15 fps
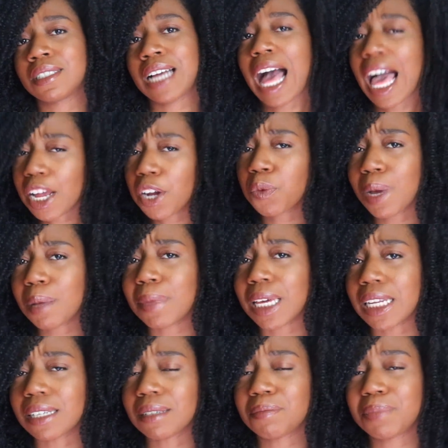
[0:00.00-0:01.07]
Hire
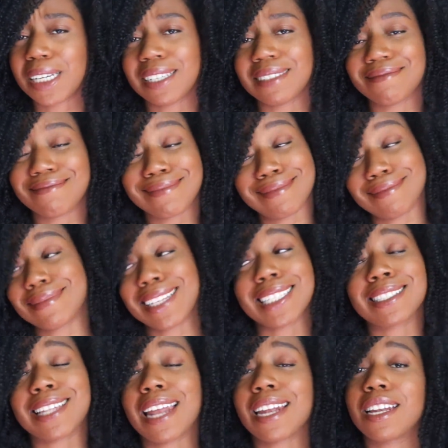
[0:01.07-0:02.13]
women, but
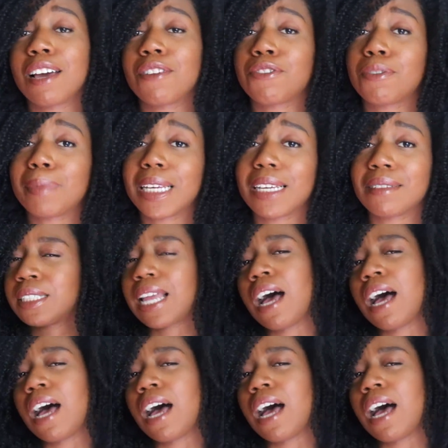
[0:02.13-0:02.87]
that's not enough for me.